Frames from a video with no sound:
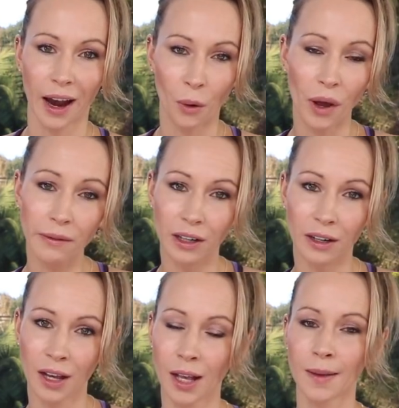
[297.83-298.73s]

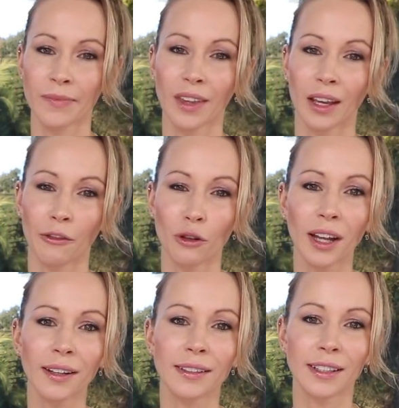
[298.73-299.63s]
However, if you're
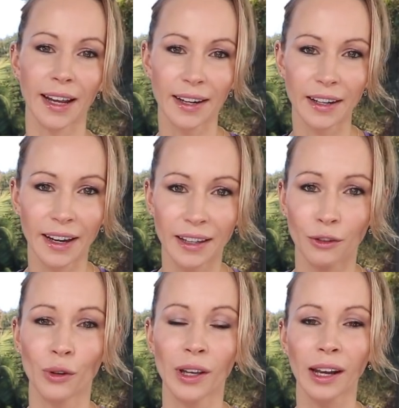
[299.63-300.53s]
not there yet,
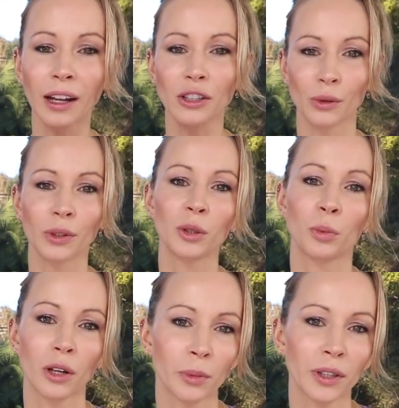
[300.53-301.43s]
if you cannot do it
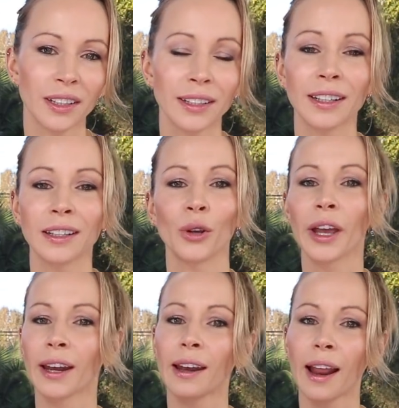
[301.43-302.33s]
properly, then you
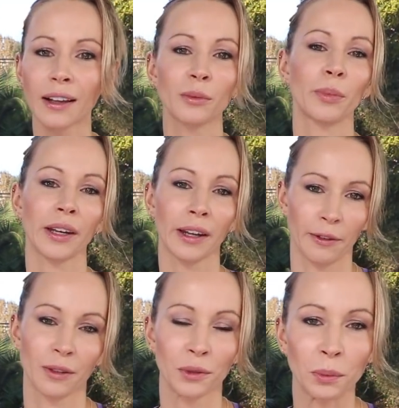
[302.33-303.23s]
cannot
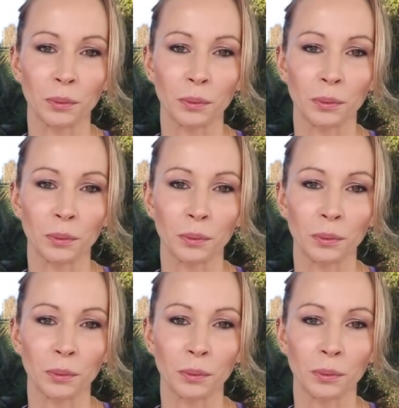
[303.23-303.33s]
benefit from